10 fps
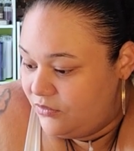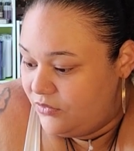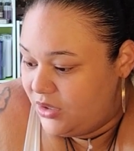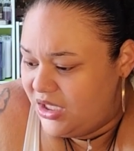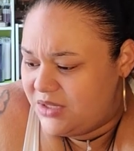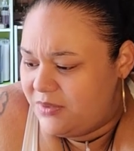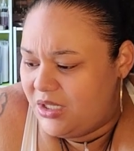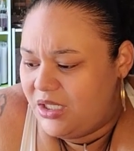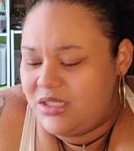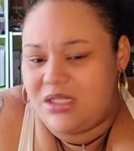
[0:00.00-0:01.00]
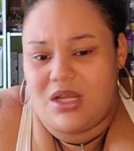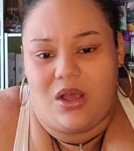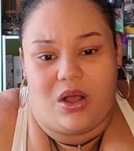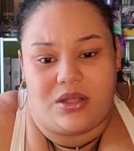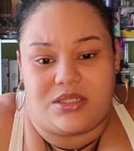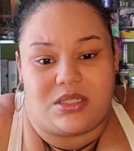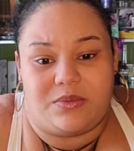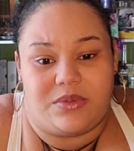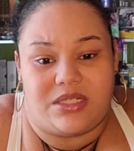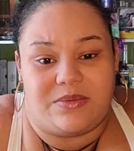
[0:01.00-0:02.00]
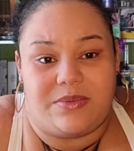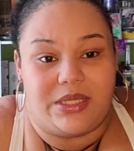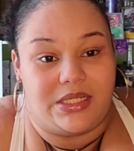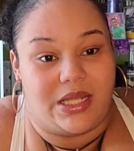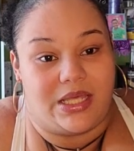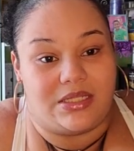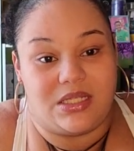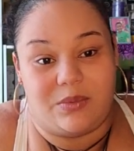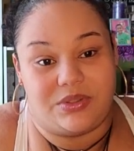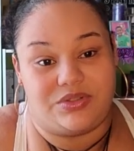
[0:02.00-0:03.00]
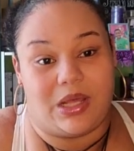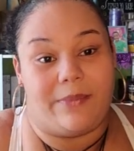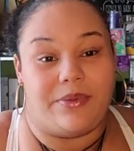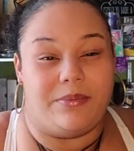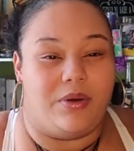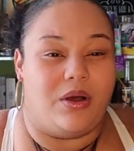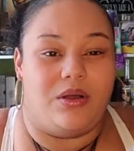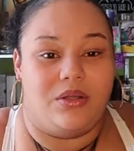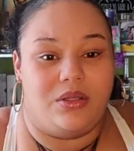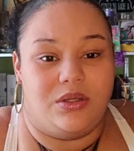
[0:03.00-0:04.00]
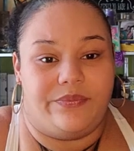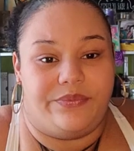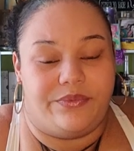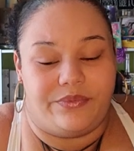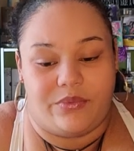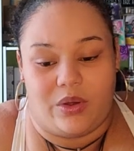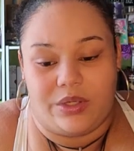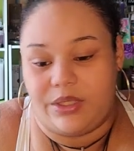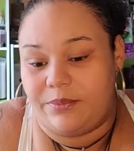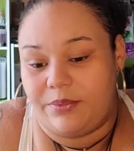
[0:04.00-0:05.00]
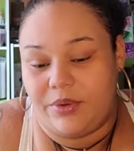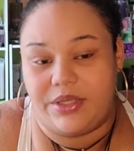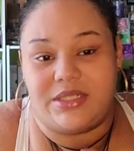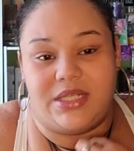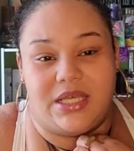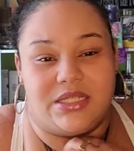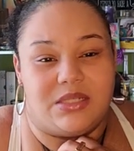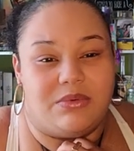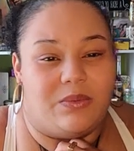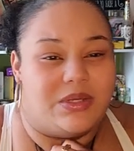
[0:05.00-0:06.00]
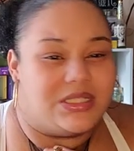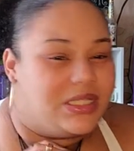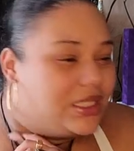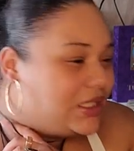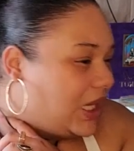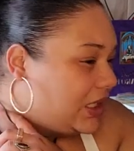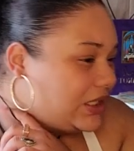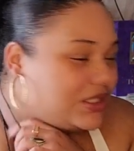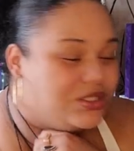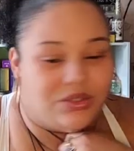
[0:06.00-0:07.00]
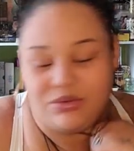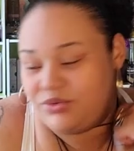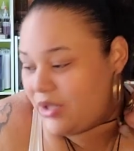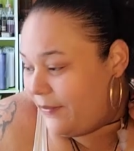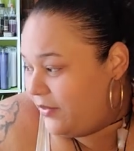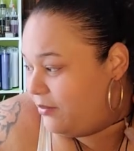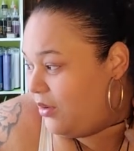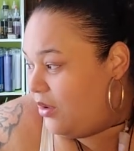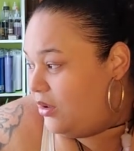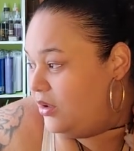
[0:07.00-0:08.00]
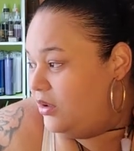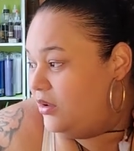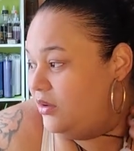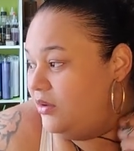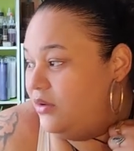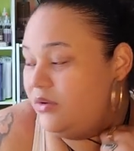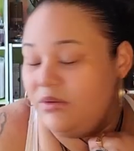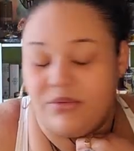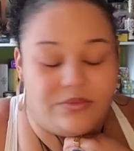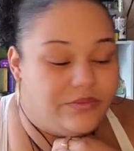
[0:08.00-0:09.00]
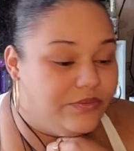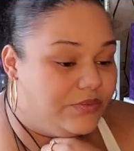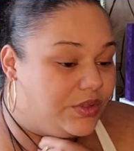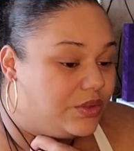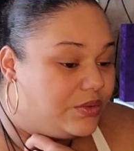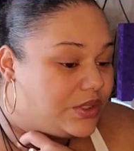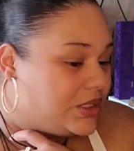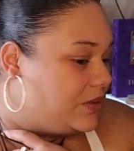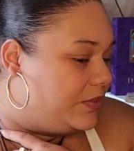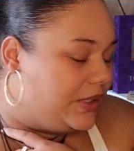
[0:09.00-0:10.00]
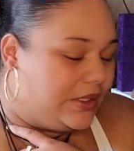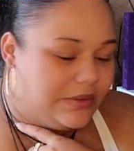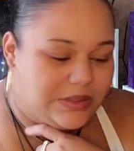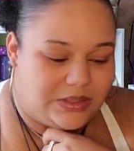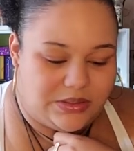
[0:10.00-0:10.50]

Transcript: And it's because on someone's big day, someone dropped the ball. On an important day, someone wasn't acknowledged, or you dropped the ball. You or someone else.